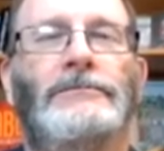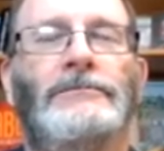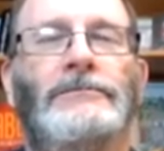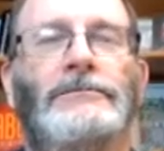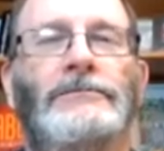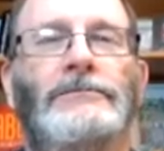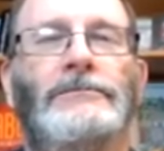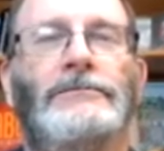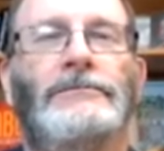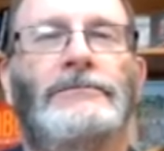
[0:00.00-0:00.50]

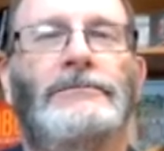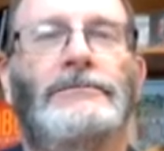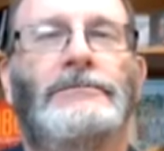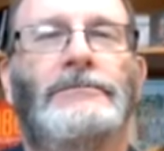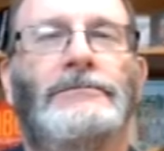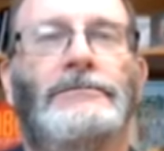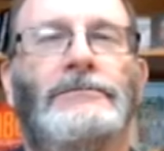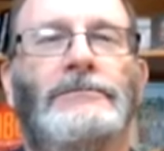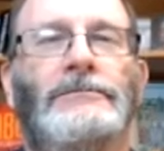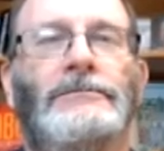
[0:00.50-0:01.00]

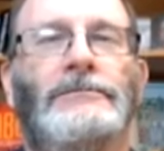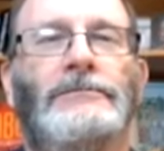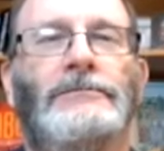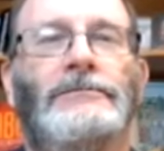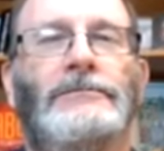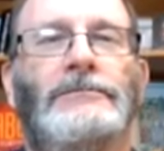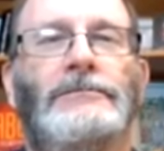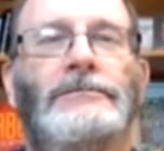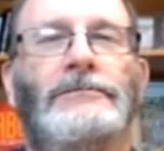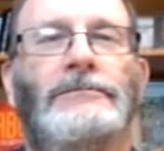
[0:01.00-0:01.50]

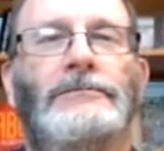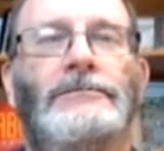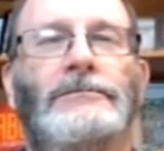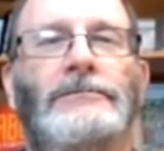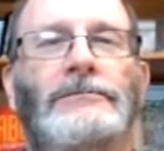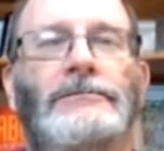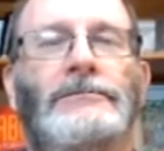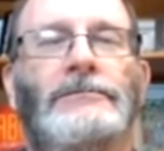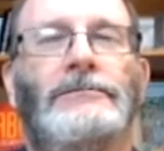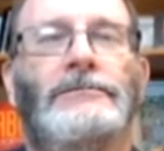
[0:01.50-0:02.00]

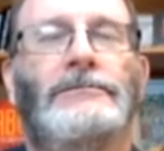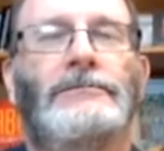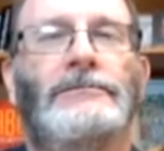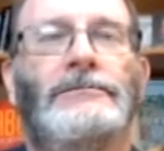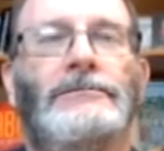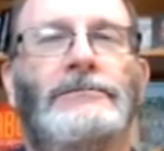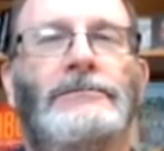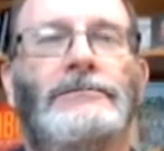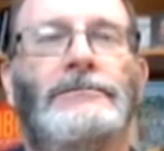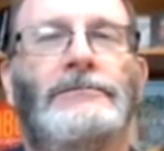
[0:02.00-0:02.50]

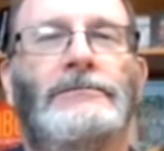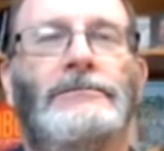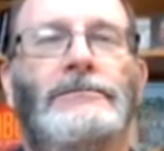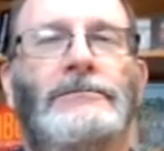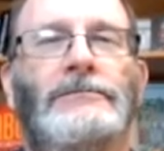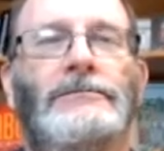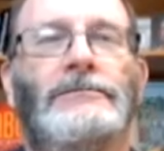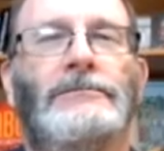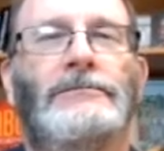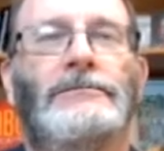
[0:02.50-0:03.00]

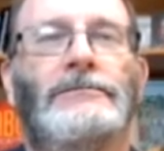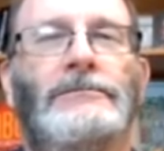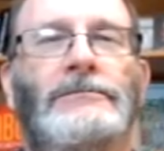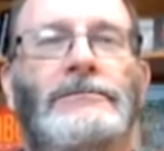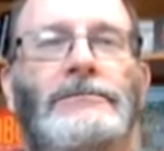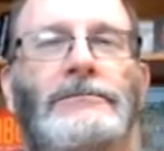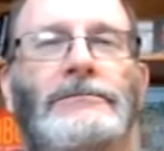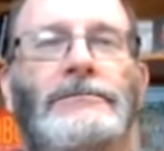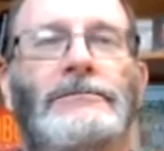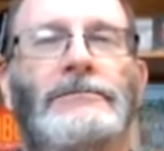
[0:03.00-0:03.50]

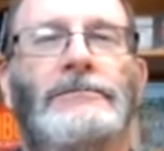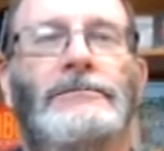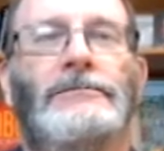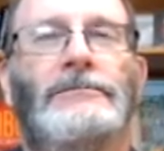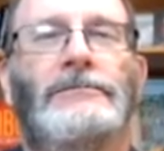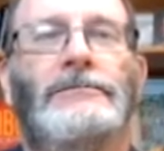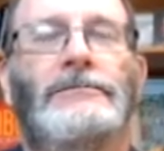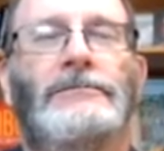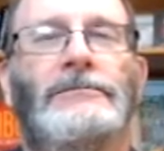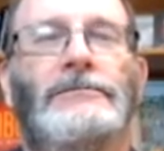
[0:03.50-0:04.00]

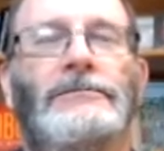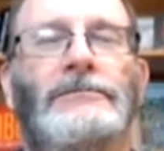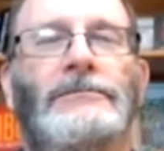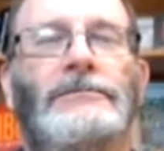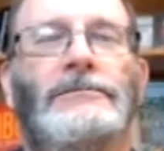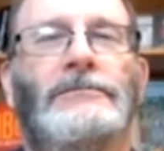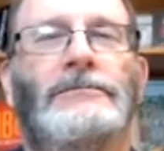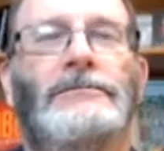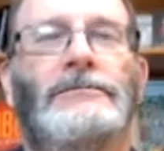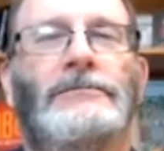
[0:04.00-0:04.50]

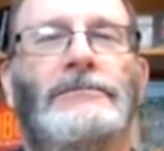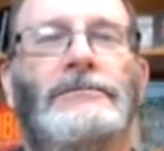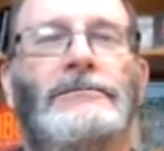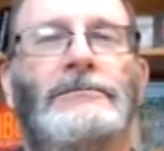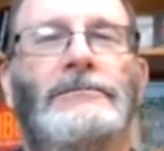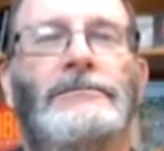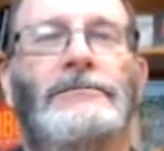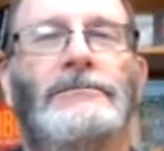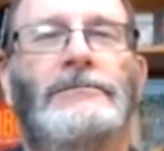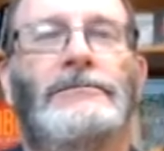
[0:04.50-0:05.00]

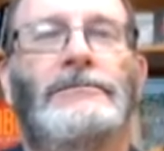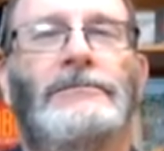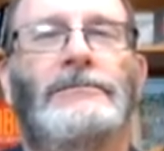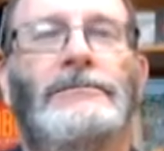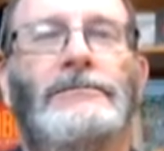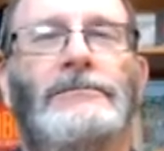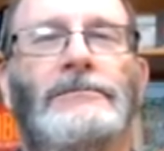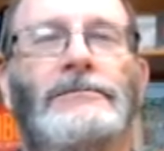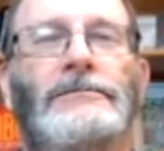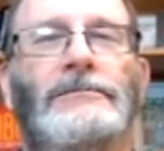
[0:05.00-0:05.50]

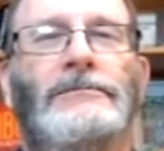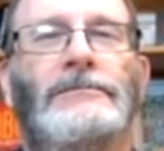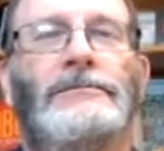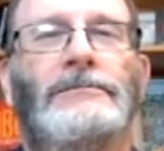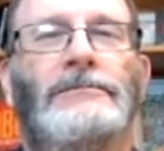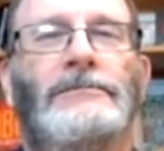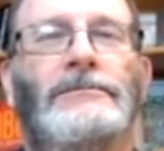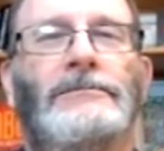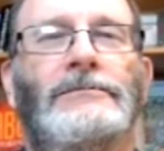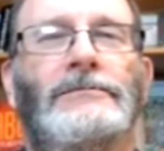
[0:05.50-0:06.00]

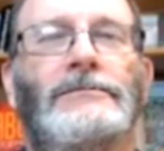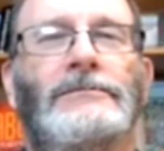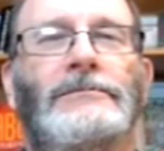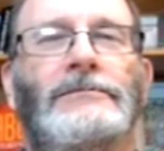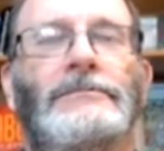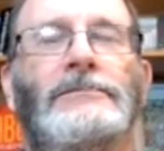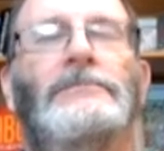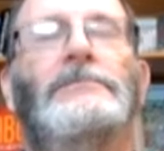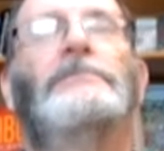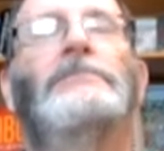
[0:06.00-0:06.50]

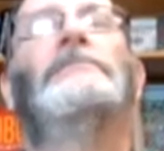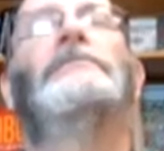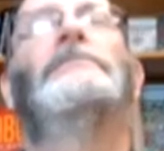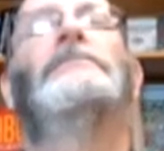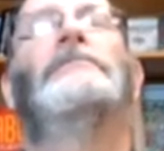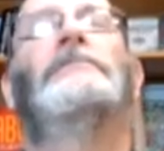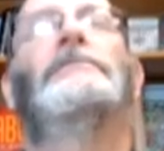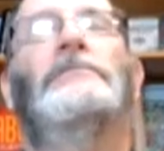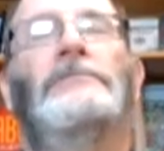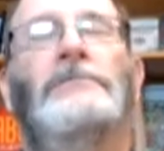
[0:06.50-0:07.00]

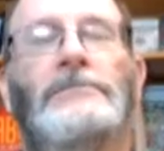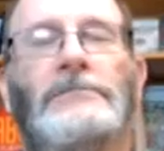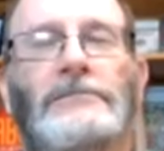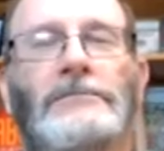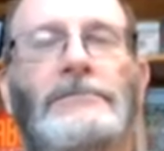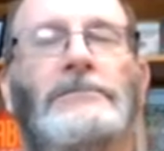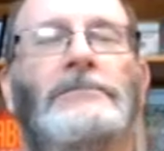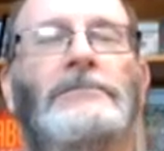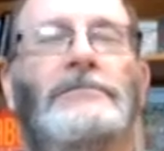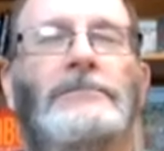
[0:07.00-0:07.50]

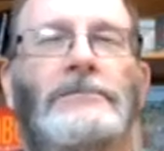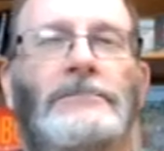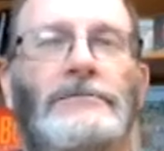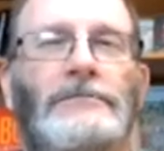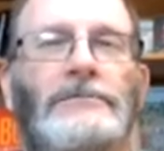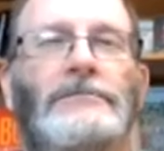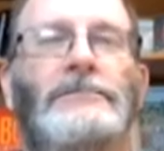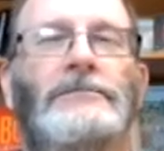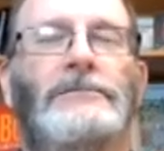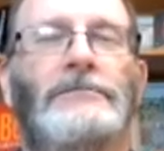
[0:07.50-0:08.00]
The person shown says nothing.